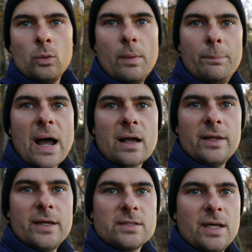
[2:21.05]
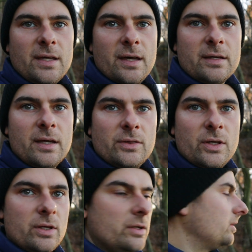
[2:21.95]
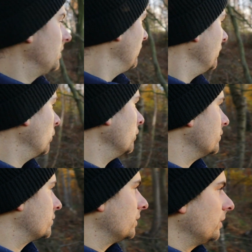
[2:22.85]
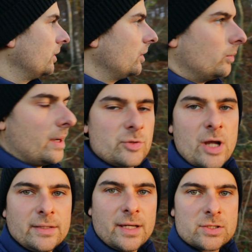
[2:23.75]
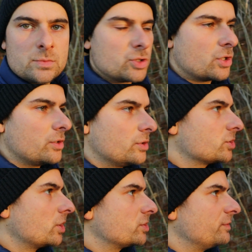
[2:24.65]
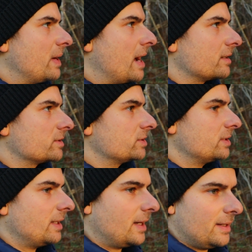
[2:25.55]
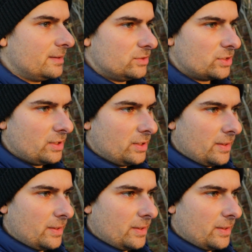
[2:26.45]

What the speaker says: we're backlit here in the woods where I'm trying to get some shots of Max, and